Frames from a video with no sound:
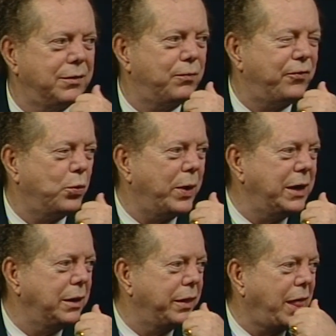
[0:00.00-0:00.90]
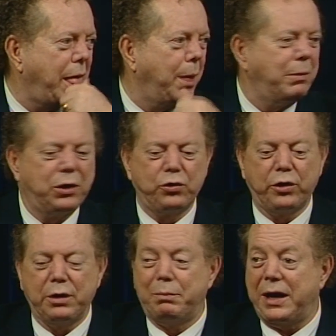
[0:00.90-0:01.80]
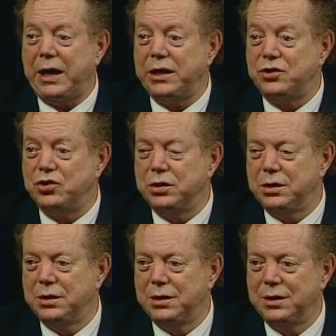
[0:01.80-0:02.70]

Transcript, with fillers: the for wetting the thumb and turn the page.